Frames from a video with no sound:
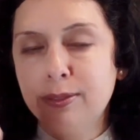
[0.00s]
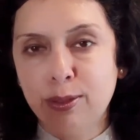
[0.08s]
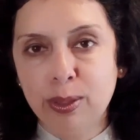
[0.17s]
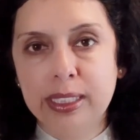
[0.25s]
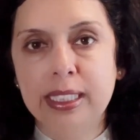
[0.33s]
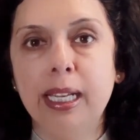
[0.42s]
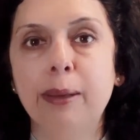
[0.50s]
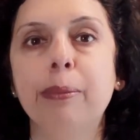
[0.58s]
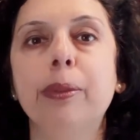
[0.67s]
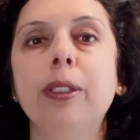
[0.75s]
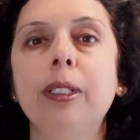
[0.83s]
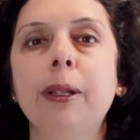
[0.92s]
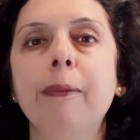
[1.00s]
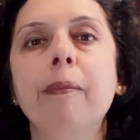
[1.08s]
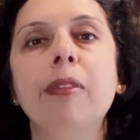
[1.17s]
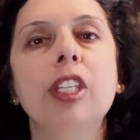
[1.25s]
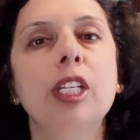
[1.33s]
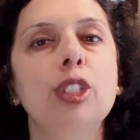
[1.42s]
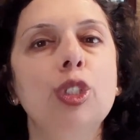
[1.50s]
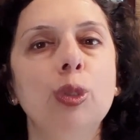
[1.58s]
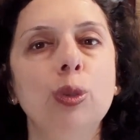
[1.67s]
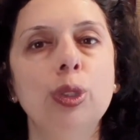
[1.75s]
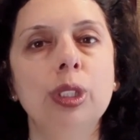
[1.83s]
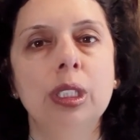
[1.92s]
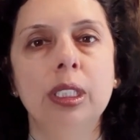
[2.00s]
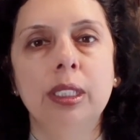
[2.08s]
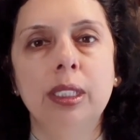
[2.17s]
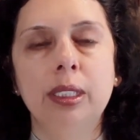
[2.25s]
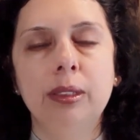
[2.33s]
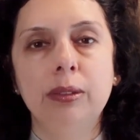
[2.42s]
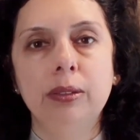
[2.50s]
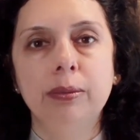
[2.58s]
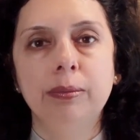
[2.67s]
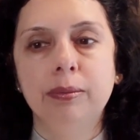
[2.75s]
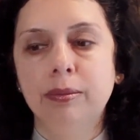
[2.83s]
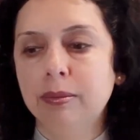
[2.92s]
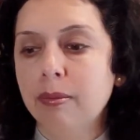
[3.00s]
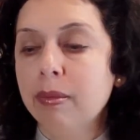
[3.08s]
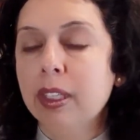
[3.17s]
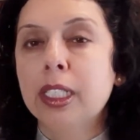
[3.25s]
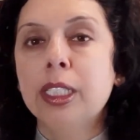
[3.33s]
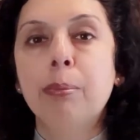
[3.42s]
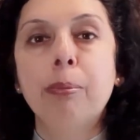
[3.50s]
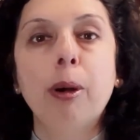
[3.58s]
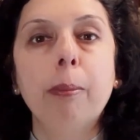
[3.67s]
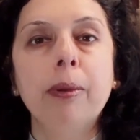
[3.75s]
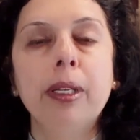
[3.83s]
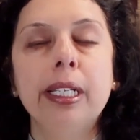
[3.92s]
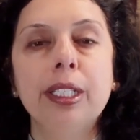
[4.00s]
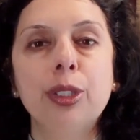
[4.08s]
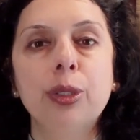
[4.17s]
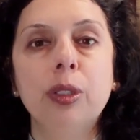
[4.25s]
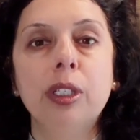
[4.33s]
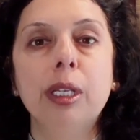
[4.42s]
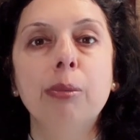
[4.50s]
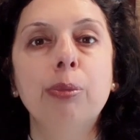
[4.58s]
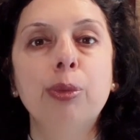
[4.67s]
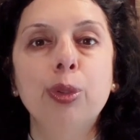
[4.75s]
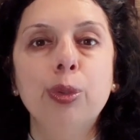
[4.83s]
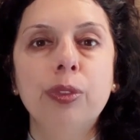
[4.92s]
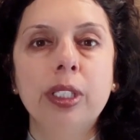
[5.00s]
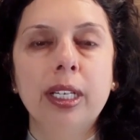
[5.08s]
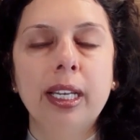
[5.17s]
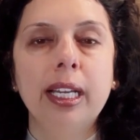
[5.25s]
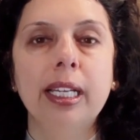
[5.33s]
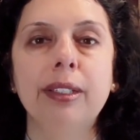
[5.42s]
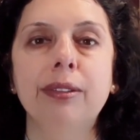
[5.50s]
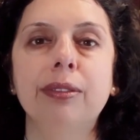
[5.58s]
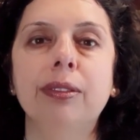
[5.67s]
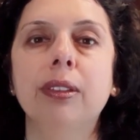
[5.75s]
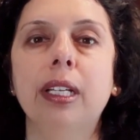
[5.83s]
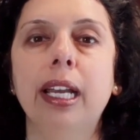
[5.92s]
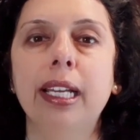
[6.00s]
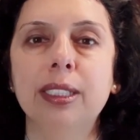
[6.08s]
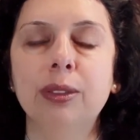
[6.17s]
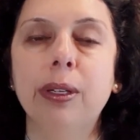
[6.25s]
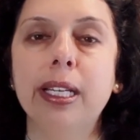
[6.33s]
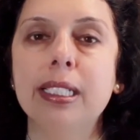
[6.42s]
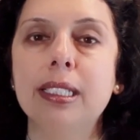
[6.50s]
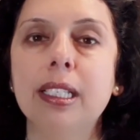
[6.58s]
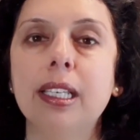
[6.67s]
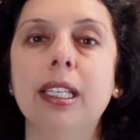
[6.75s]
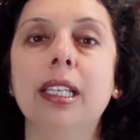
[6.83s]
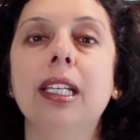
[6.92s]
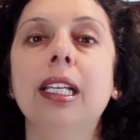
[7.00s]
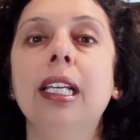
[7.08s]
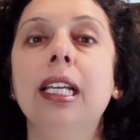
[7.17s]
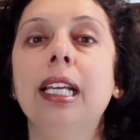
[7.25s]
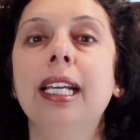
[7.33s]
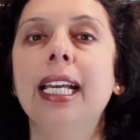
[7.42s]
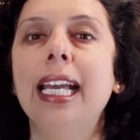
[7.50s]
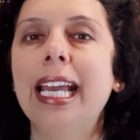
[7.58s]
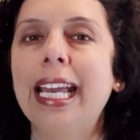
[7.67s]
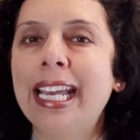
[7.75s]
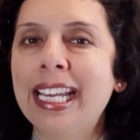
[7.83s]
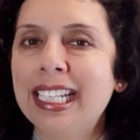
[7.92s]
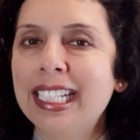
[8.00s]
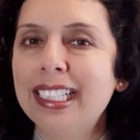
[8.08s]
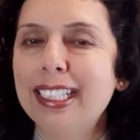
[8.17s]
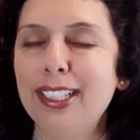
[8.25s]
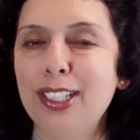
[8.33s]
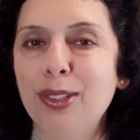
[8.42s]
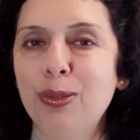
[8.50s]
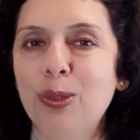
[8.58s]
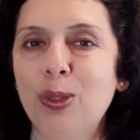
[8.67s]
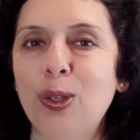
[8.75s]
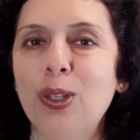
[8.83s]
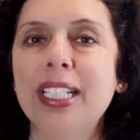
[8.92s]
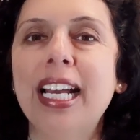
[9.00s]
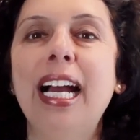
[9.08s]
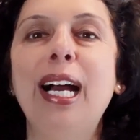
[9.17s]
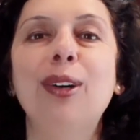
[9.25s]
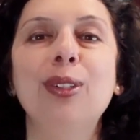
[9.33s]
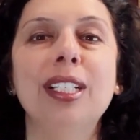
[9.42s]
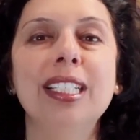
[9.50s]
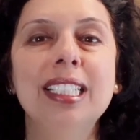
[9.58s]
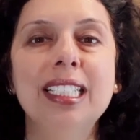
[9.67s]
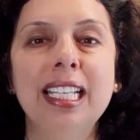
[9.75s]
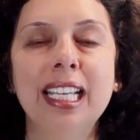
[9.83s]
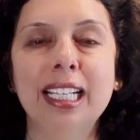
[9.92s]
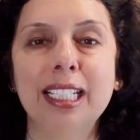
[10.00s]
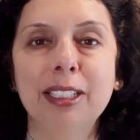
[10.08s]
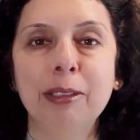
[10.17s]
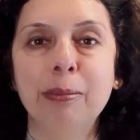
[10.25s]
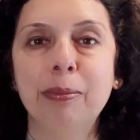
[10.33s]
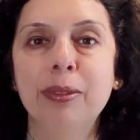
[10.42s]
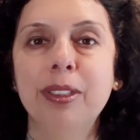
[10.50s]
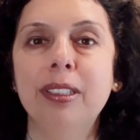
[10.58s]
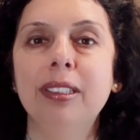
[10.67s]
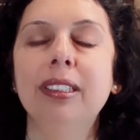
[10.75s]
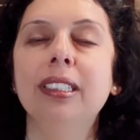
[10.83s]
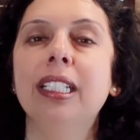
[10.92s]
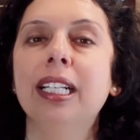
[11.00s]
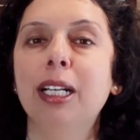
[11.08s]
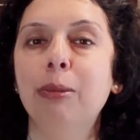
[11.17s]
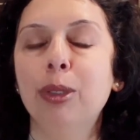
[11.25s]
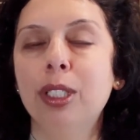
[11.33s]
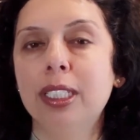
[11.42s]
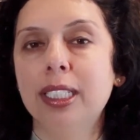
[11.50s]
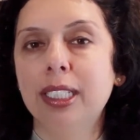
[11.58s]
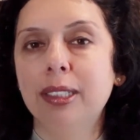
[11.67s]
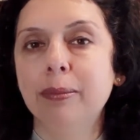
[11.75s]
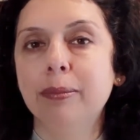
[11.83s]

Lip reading: for example, to serve the population, improve their life, XYZ. Anything you want, how does it help the community